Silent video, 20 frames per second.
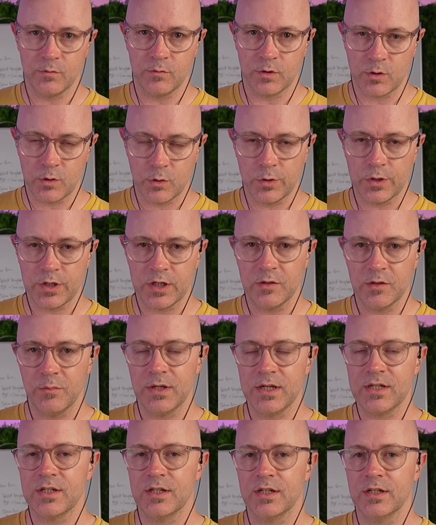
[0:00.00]
recording the
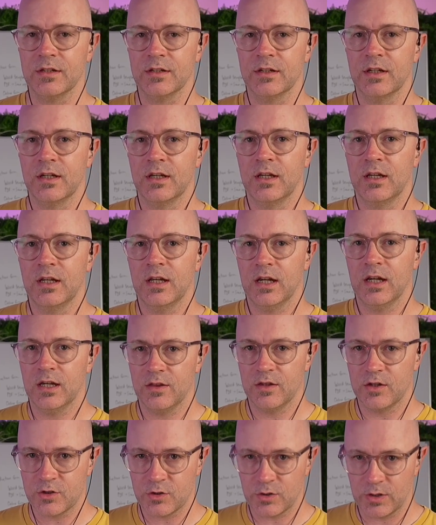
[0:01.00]
meeting,
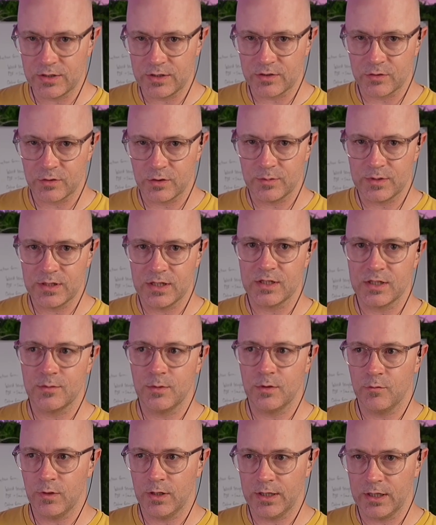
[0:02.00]
and the transcript has to
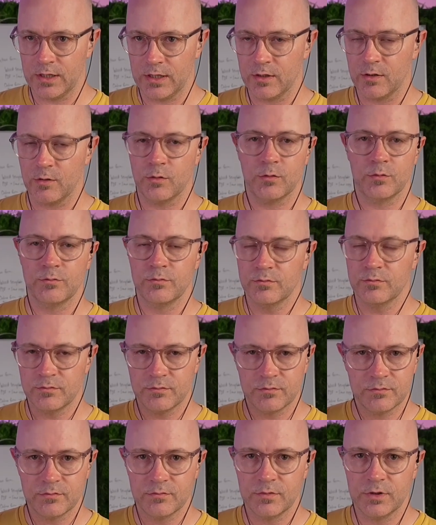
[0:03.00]
be running at all.
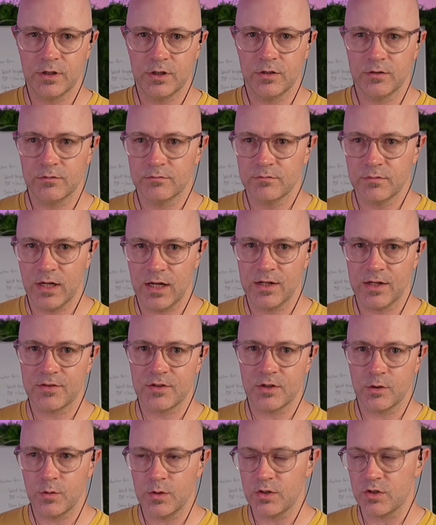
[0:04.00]

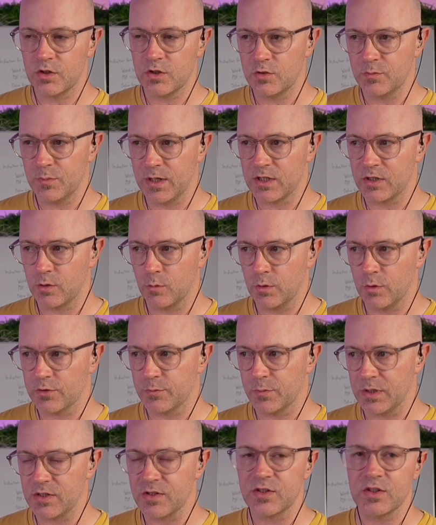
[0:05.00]
Answer questions based on
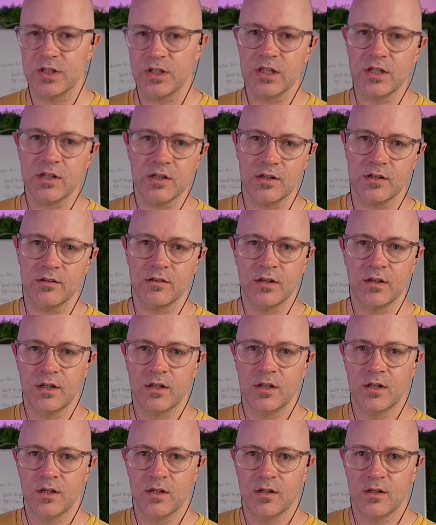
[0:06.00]
what's been said and
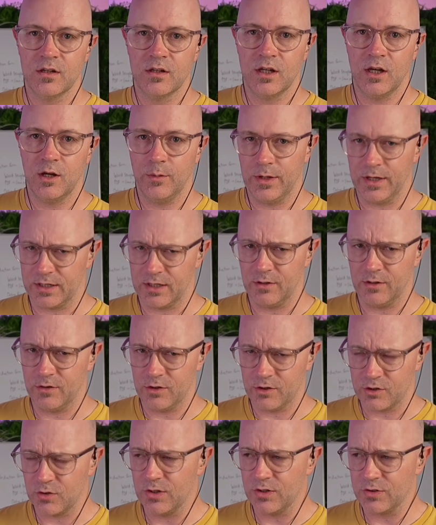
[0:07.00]
how accurate
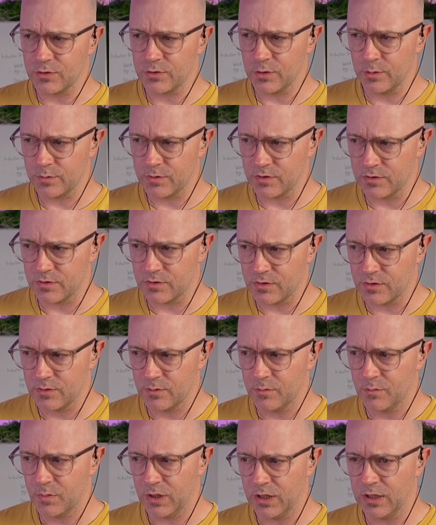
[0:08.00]
the transcript has
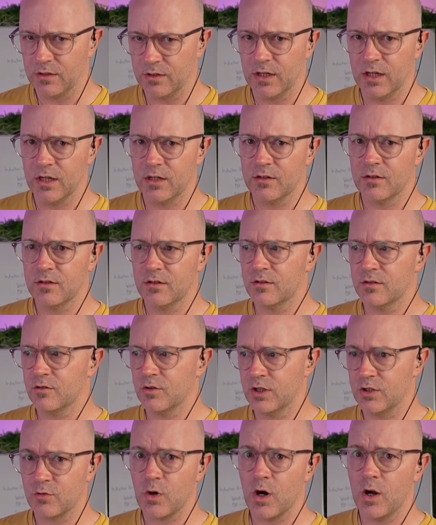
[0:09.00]
been at
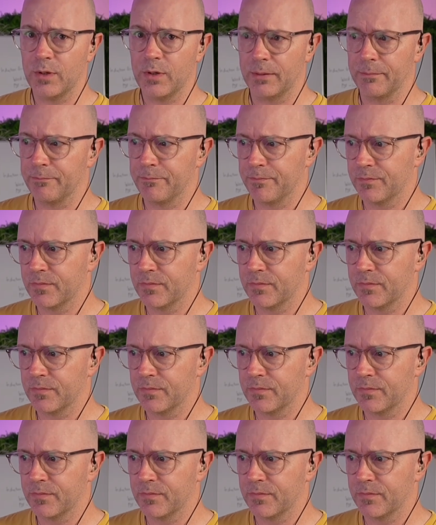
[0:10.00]
transcribing.